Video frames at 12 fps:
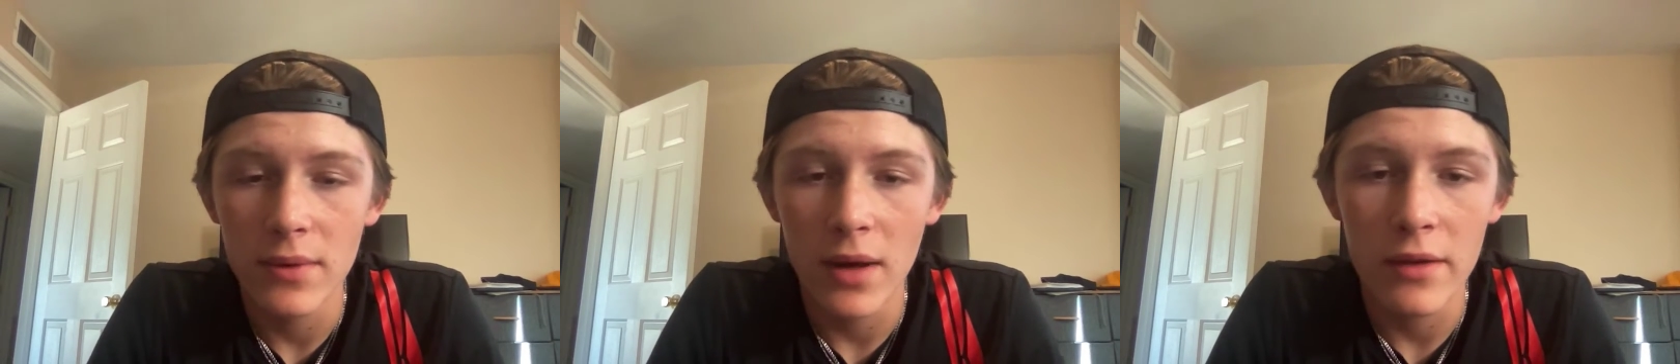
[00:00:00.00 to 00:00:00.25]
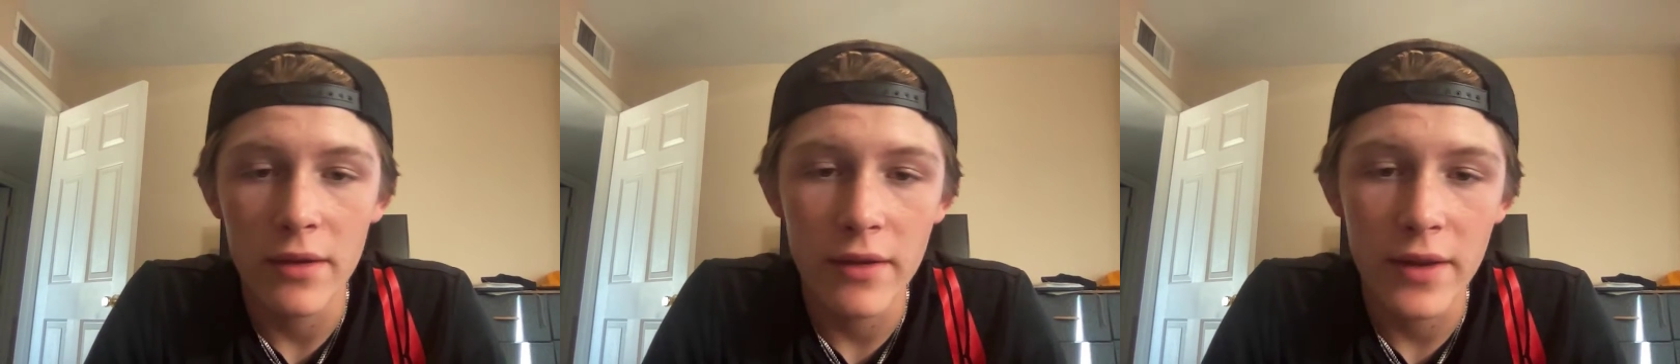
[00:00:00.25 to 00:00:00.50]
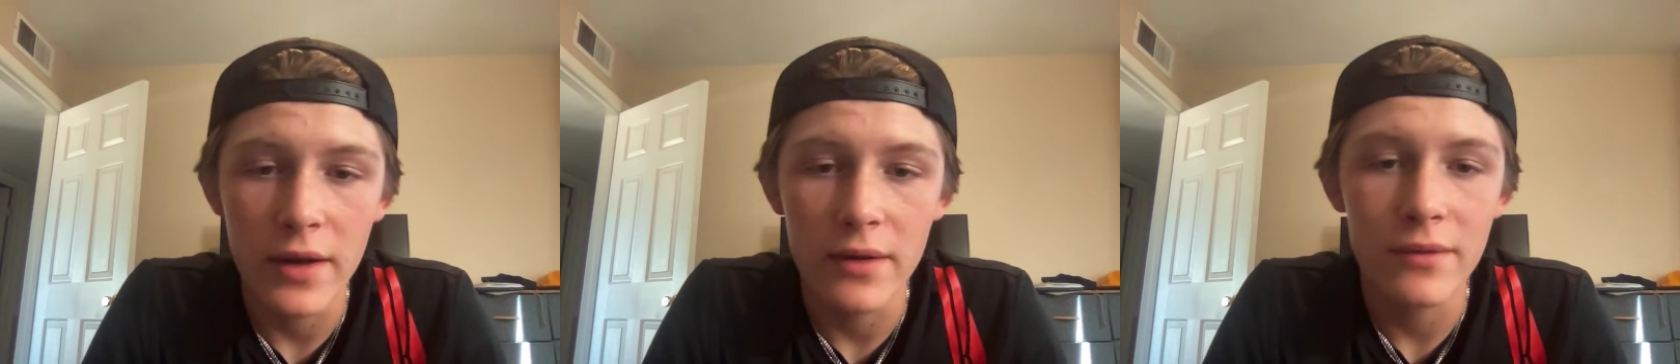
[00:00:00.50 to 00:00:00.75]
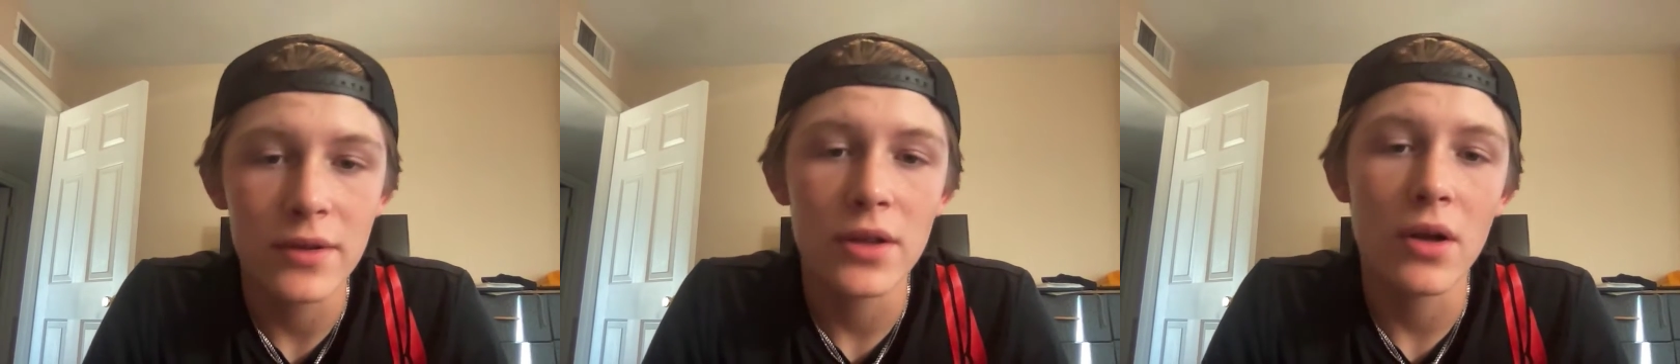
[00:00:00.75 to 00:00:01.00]
Other
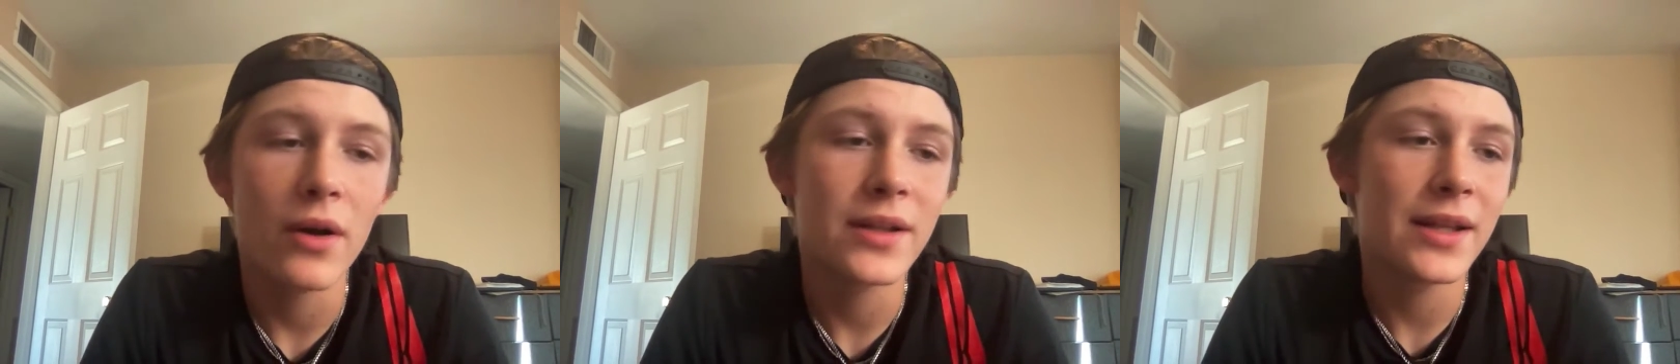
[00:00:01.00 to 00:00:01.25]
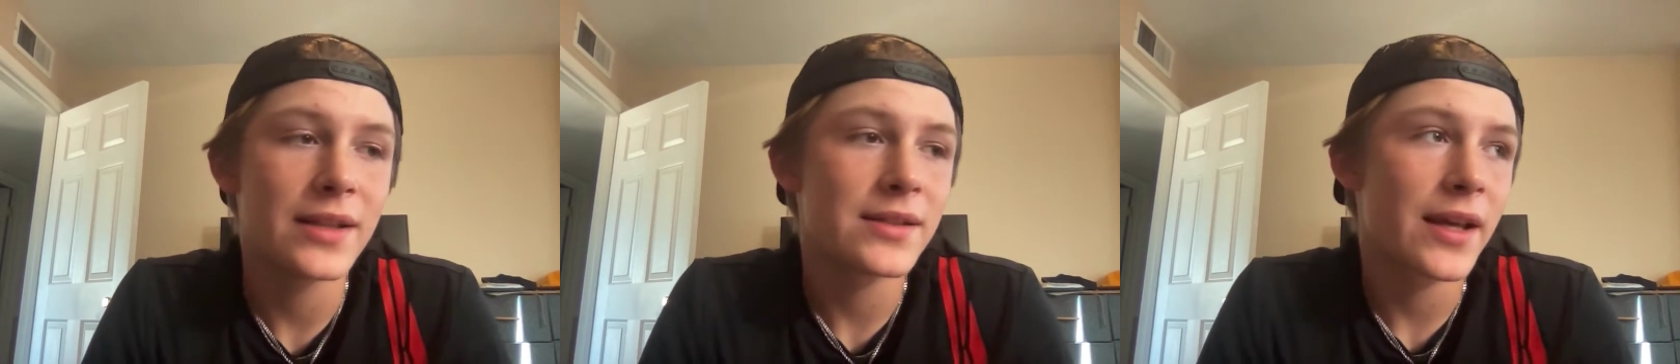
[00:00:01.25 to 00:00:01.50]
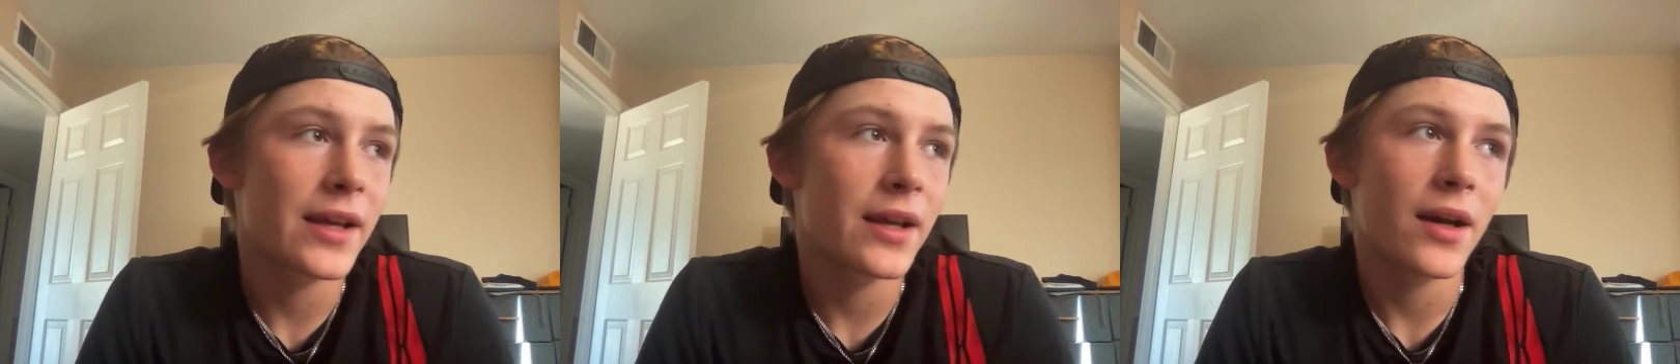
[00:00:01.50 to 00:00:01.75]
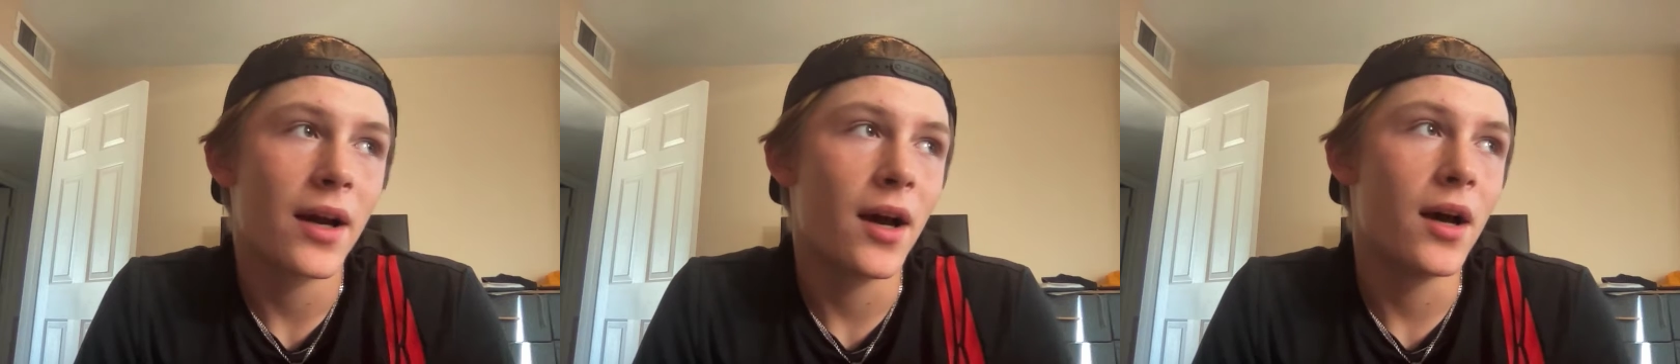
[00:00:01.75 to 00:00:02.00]
than, it's
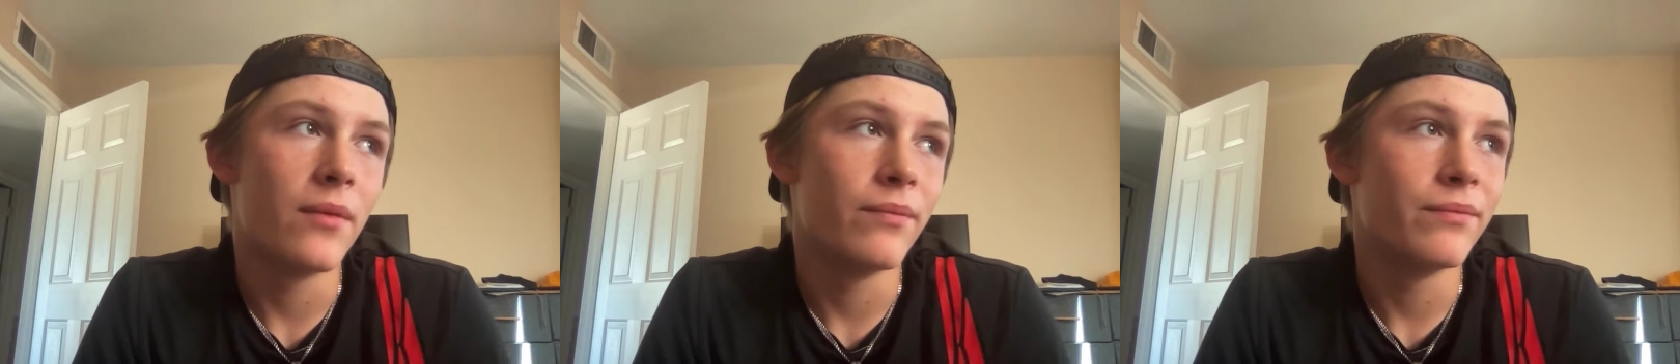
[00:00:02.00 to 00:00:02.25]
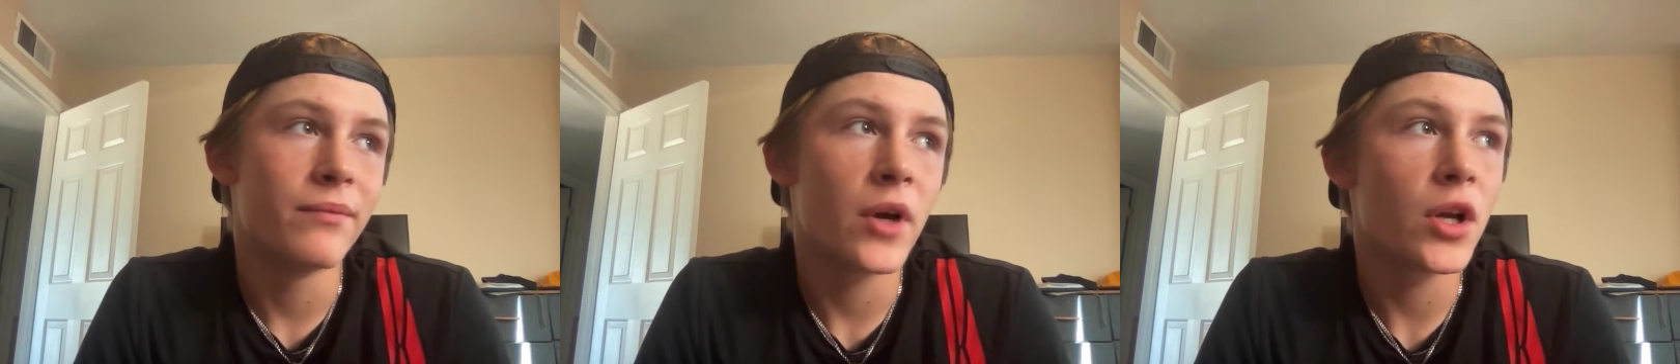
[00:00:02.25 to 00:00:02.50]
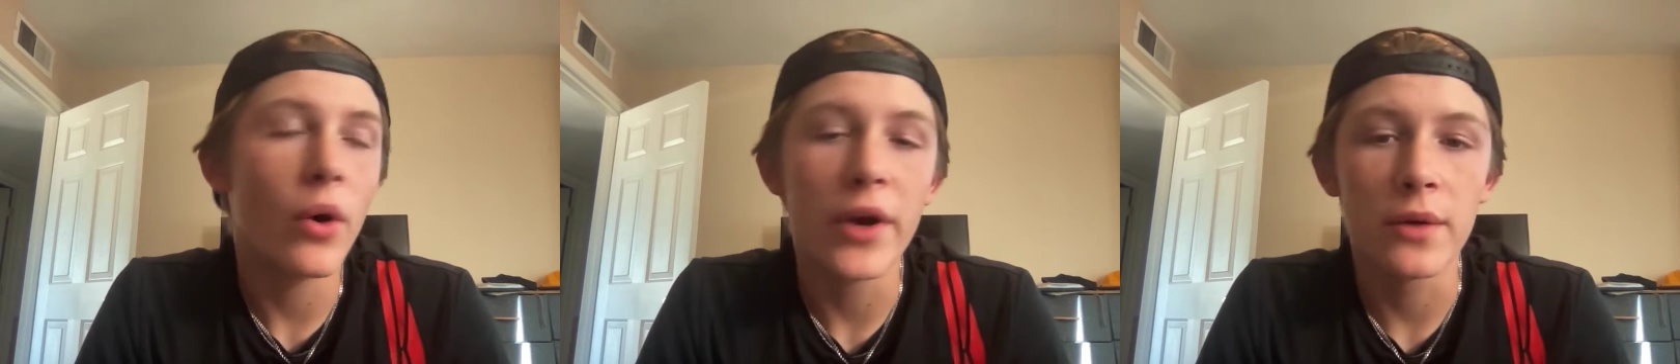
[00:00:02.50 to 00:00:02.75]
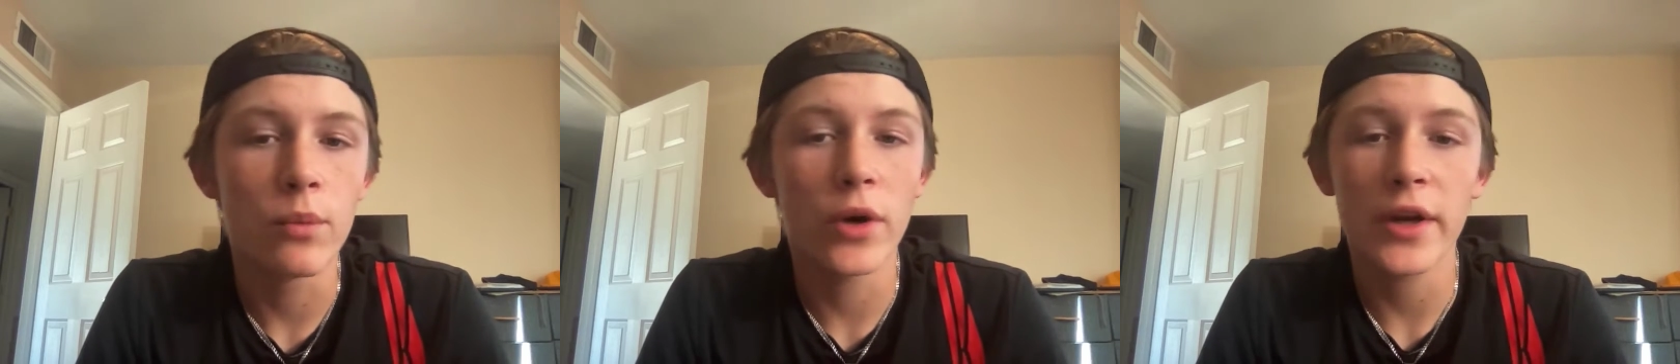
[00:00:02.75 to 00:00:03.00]
like
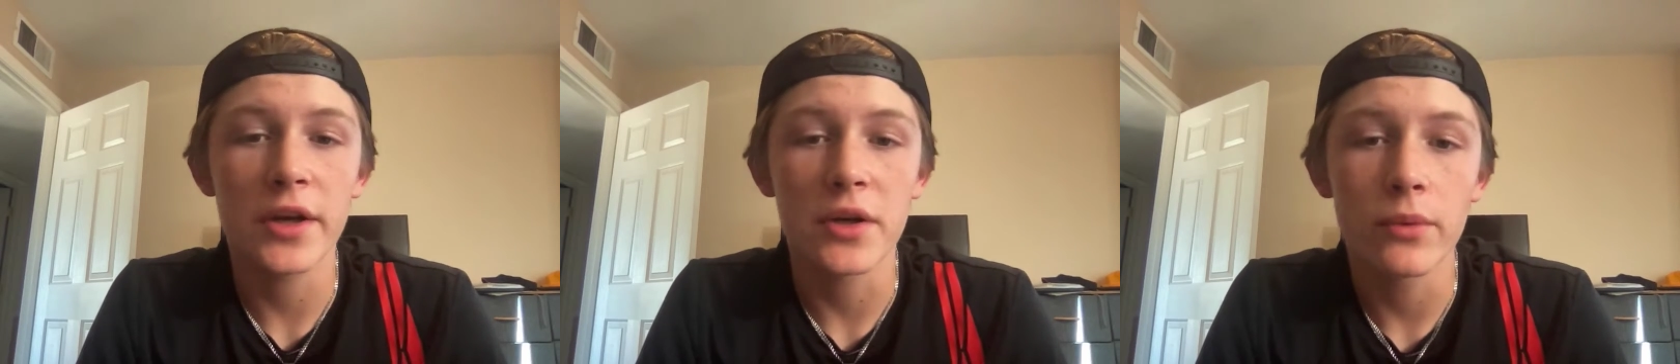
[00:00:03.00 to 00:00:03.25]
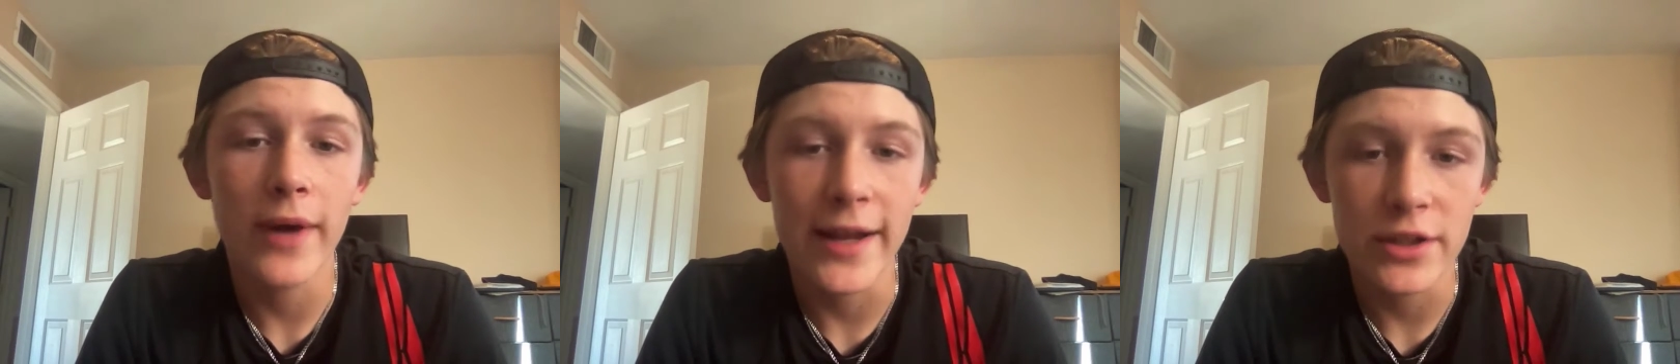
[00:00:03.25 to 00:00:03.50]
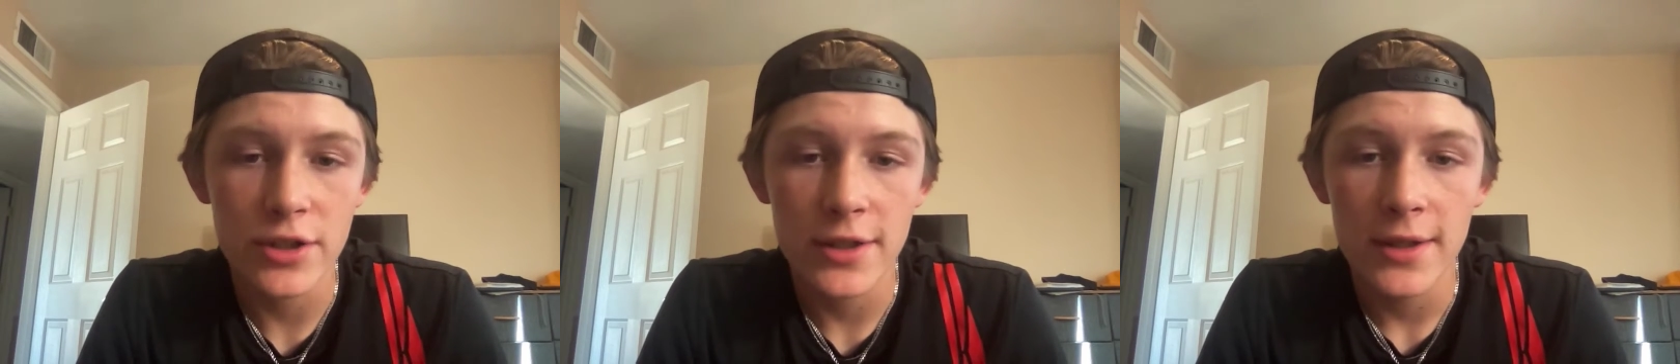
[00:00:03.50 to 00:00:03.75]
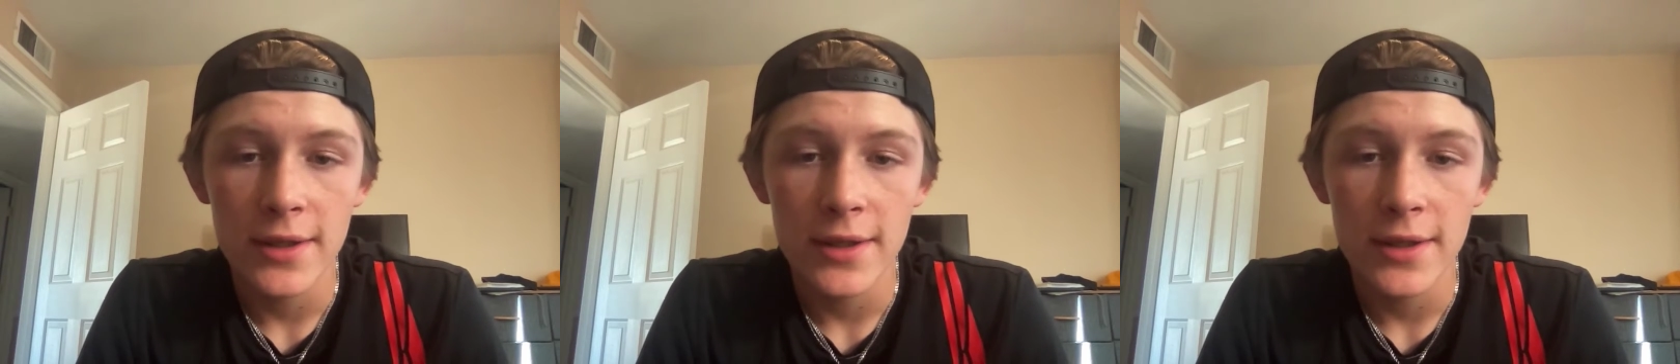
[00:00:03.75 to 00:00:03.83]
going and working on a ranch.